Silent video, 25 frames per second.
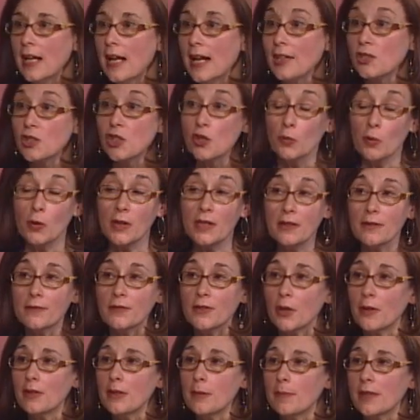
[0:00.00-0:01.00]
And she wouldn't have
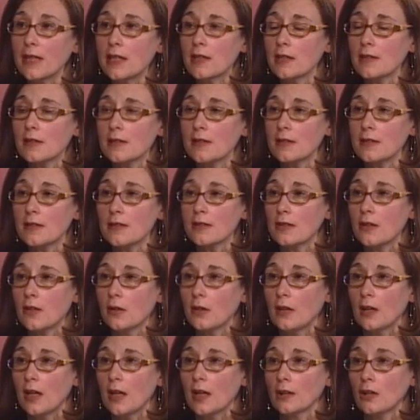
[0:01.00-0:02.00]
known it because it's
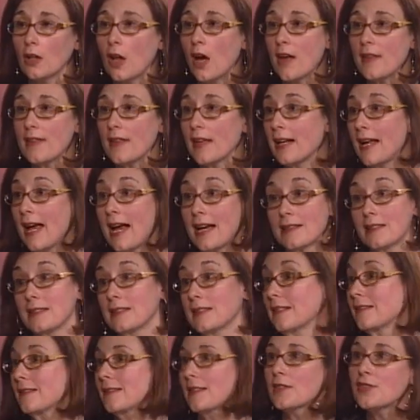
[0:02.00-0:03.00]
a law that
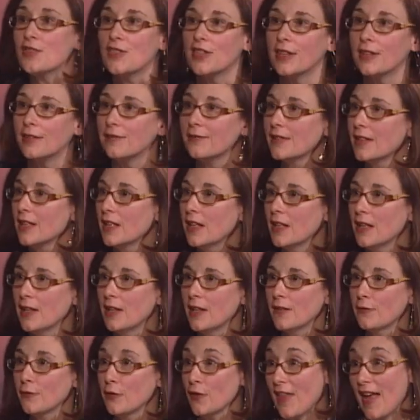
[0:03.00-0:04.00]
hasn't existed
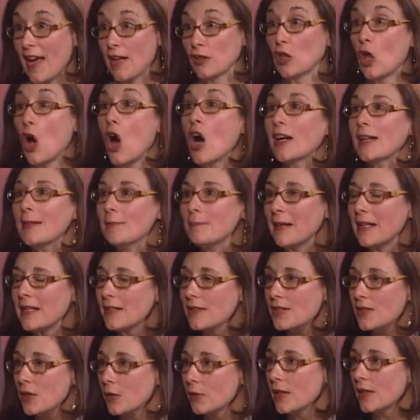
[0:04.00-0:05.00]
for that mm-hmm. long in
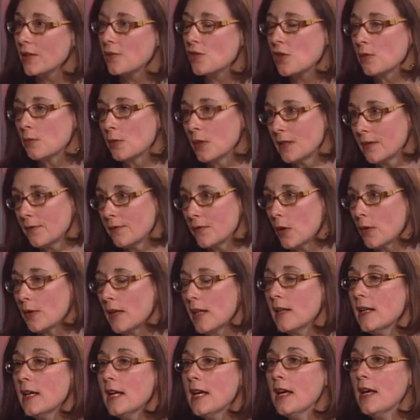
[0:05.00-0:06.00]
Minnesota. She wouldn't have known
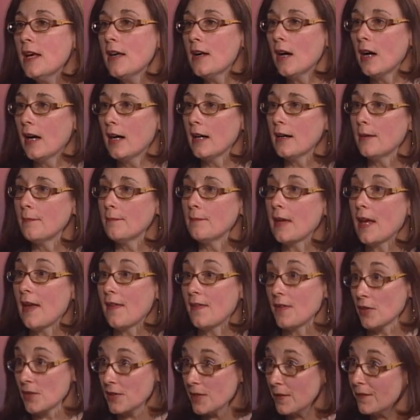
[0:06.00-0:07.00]
it. Um,
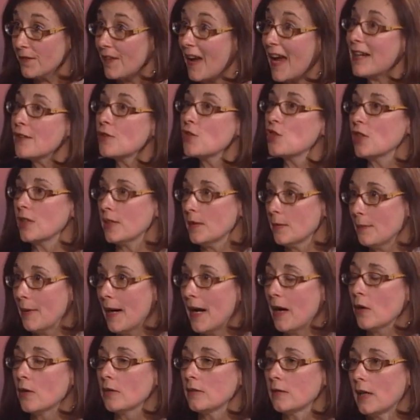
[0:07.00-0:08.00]
and there's a fact sheet
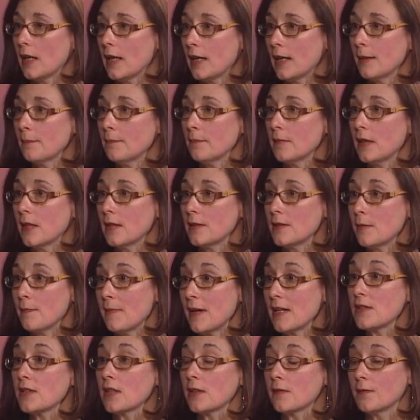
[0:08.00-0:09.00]
about um, a
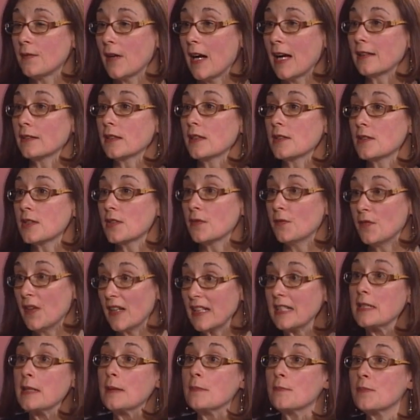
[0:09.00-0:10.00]
domestic violence
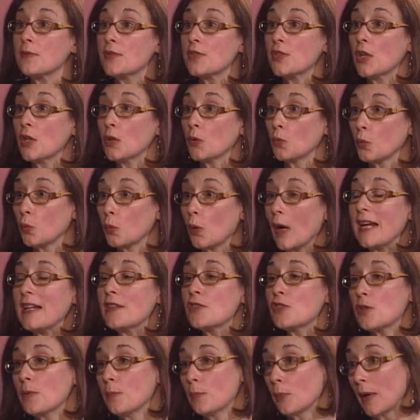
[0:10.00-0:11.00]
victim's
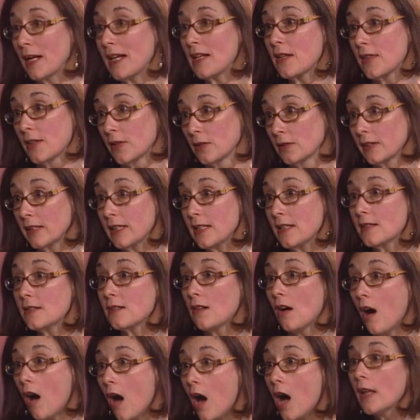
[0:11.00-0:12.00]
right to break their
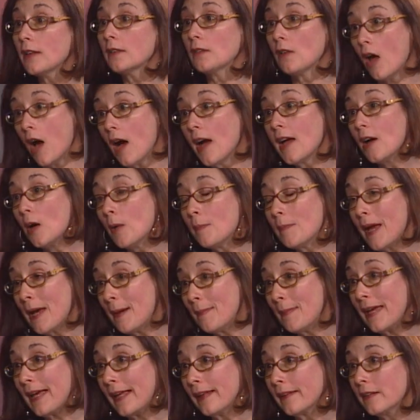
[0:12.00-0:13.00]
lease on Law Help
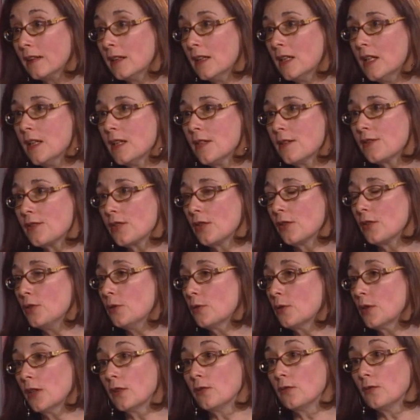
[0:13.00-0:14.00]
MN. So
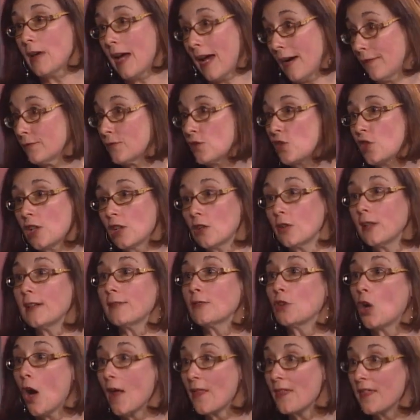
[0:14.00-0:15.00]
you could have she could
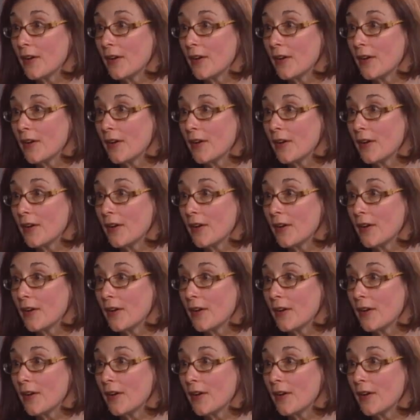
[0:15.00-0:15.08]
have gone